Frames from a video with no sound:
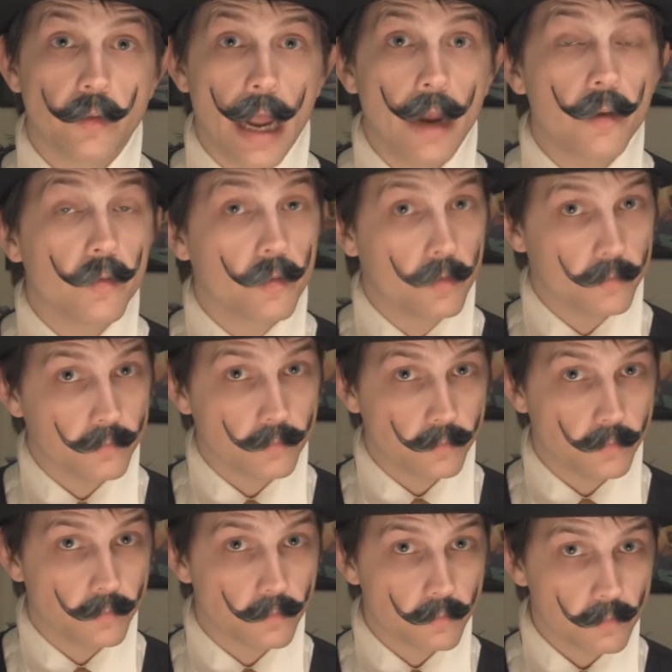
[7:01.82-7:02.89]
stakes,
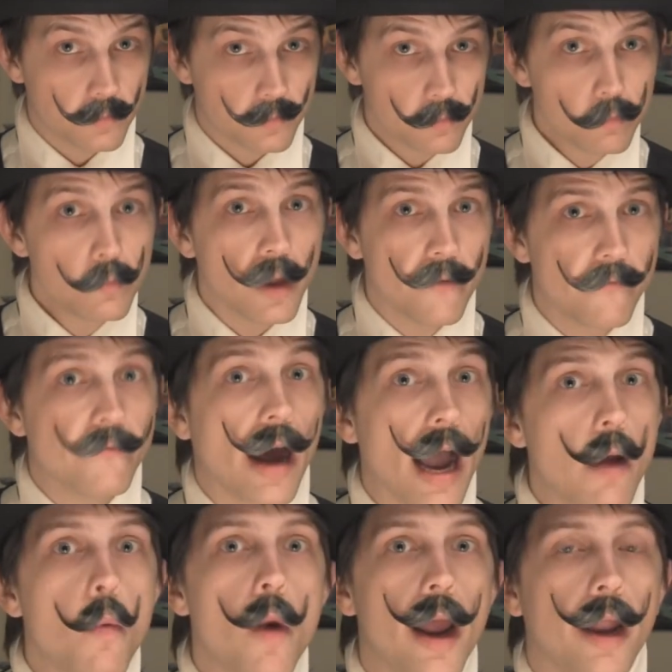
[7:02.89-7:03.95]
if
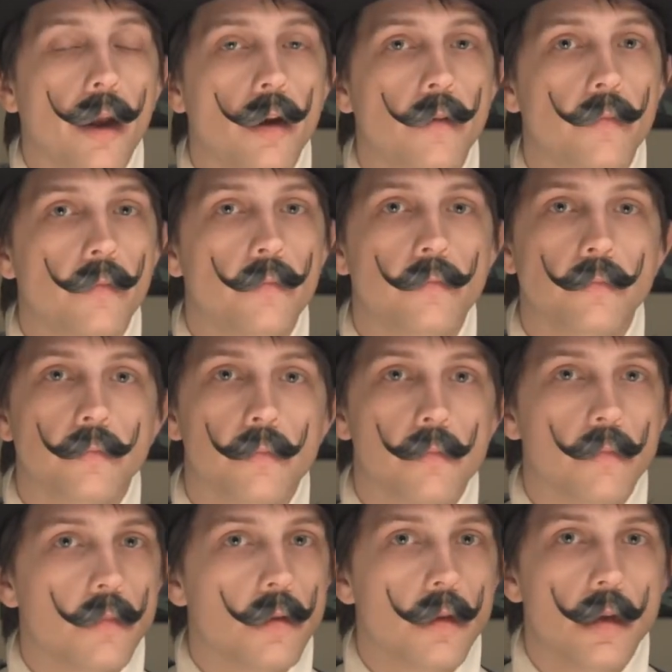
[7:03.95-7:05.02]
I win,
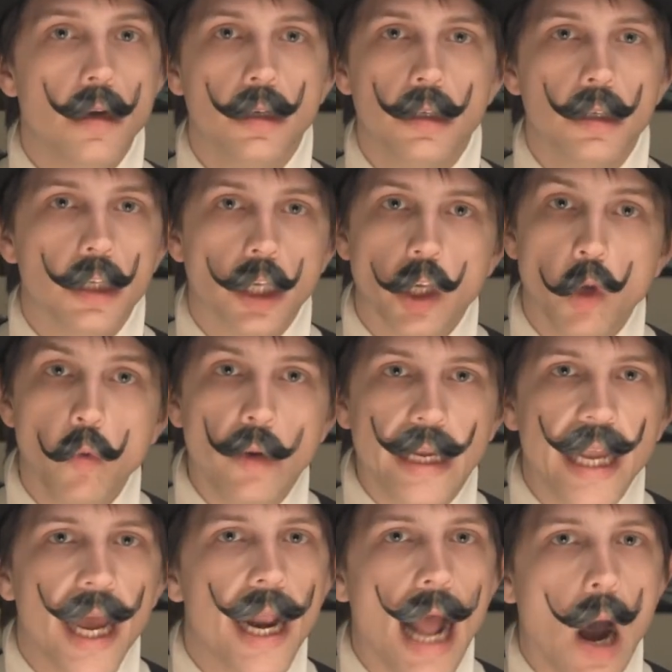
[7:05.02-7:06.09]
you
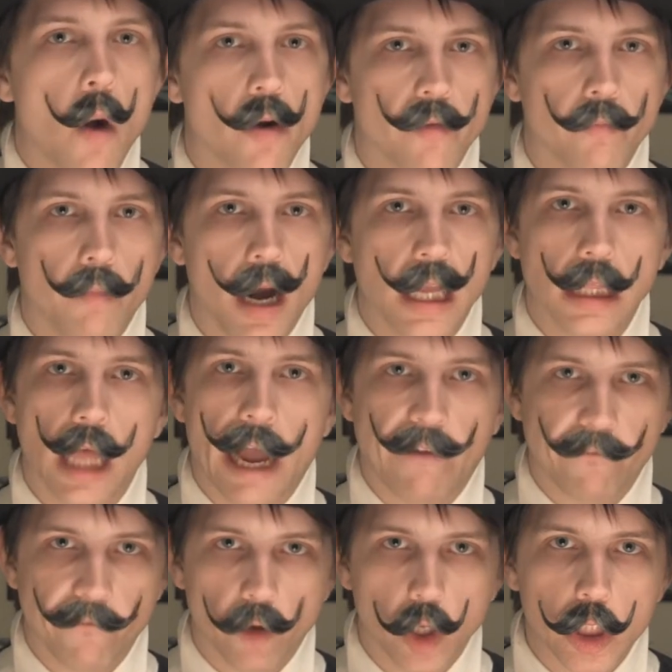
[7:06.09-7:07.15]
get out of my
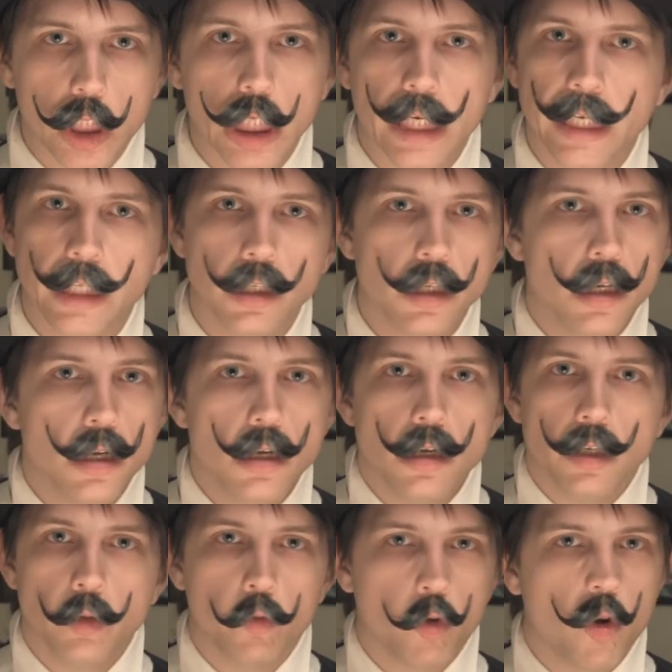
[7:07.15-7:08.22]
life for good.
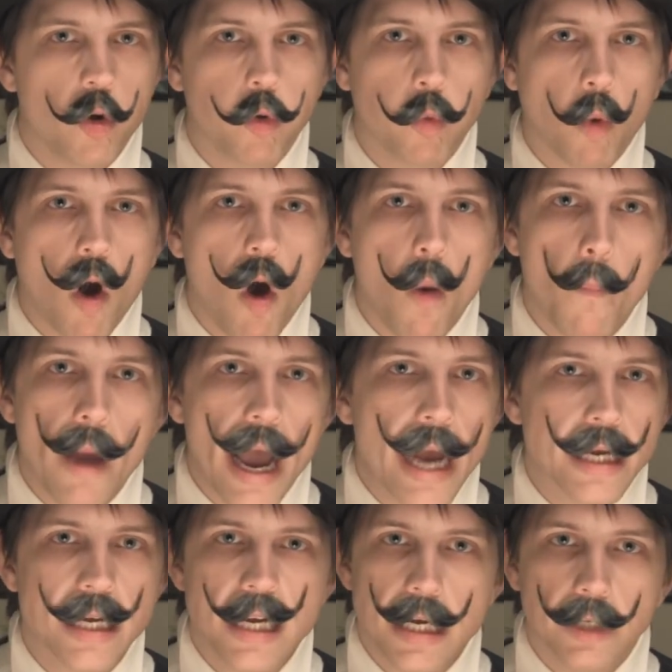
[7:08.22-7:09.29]
You crawl
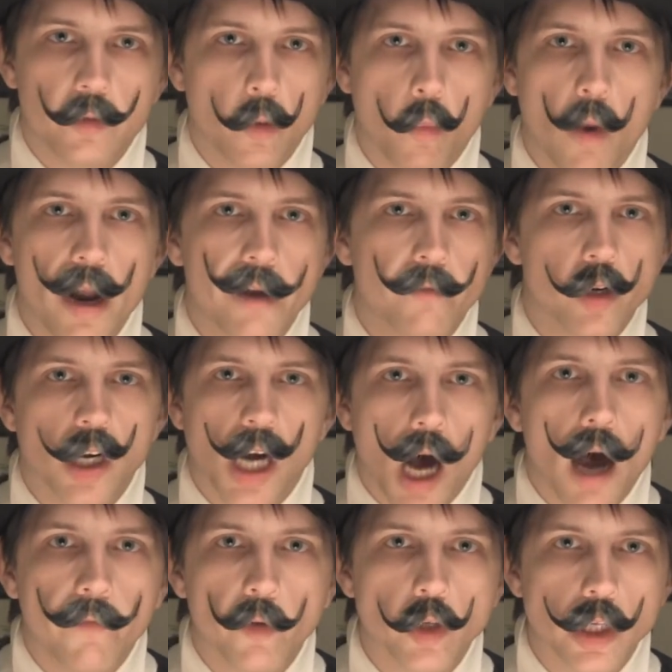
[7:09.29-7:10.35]
back into whatever
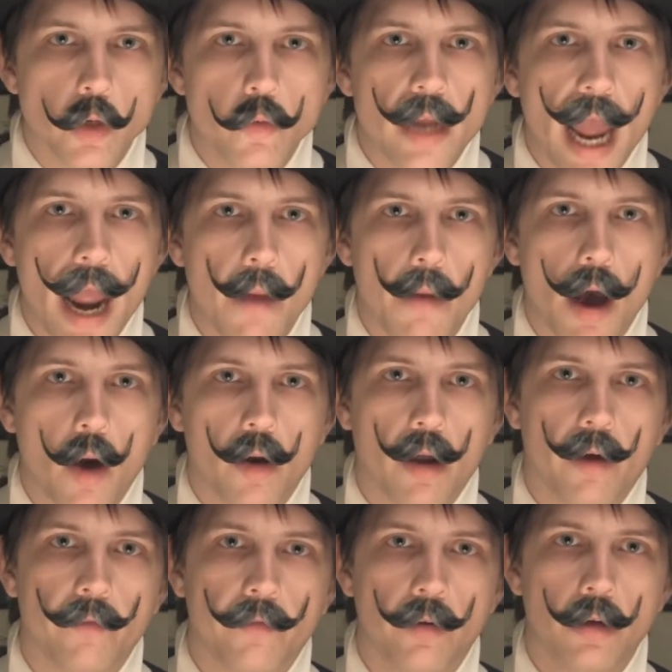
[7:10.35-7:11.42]
hovel you came out
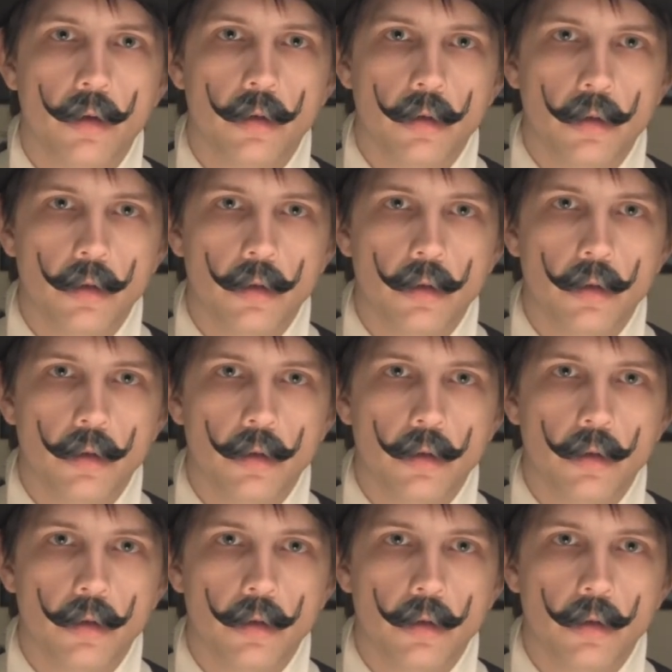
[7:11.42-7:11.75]
of.